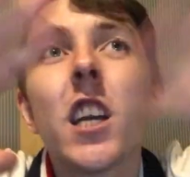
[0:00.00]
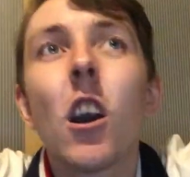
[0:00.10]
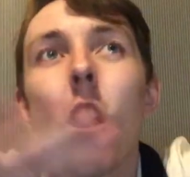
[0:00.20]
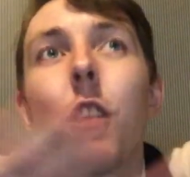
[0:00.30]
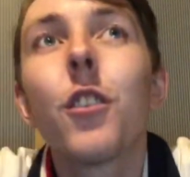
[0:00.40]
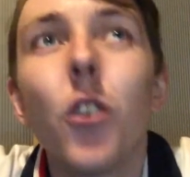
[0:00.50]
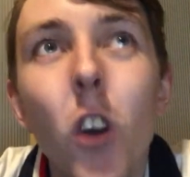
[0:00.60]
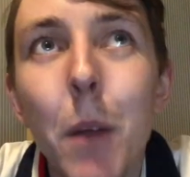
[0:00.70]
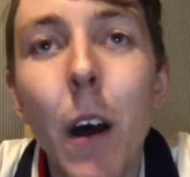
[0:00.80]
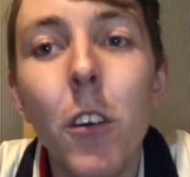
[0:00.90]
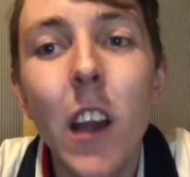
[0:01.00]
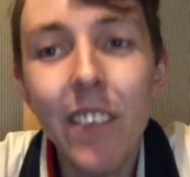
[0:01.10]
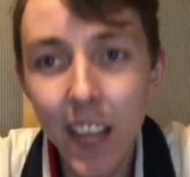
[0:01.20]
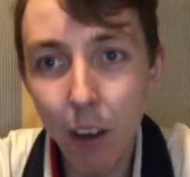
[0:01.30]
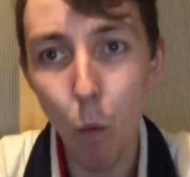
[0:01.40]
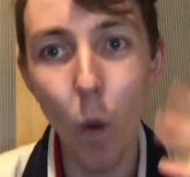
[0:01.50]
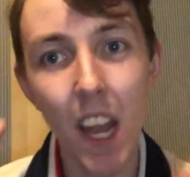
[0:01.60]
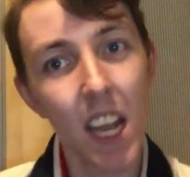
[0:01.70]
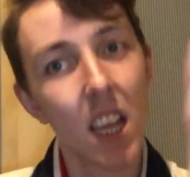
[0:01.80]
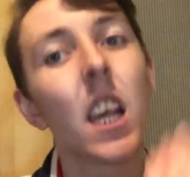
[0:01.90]
you can't talk about. You have to, like,
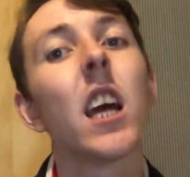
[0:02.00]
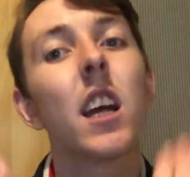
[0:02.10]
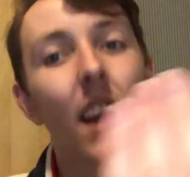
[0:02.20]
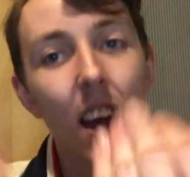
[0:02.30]
witness it.